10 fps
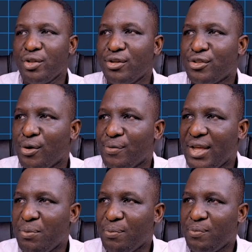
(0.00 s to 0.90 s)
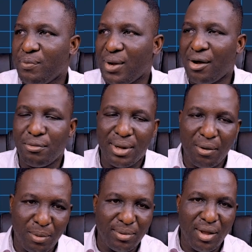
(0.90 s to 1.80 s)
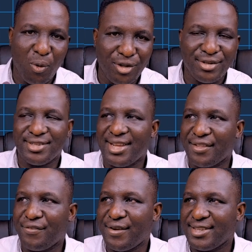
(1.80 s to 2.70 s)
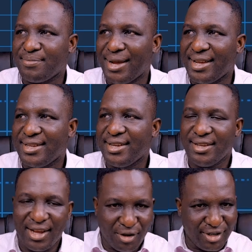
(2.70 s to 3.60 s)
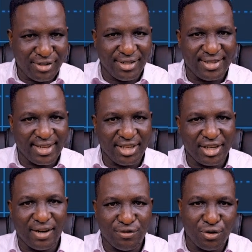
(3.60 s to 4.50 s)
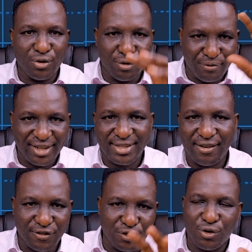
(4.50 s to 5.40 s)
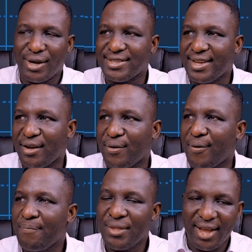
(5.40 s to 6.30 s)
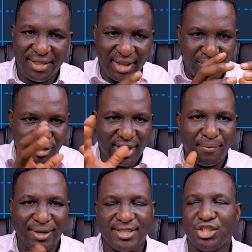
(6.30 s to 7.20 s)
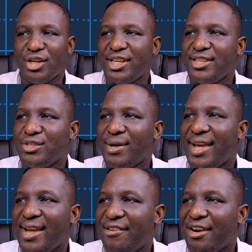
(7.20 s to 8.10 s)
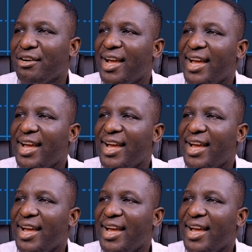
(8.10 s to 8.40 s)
So then I, I would want to start first by, according to the sketch that I've shown you, first have to draw a circle and then you try and partition it into a, a regular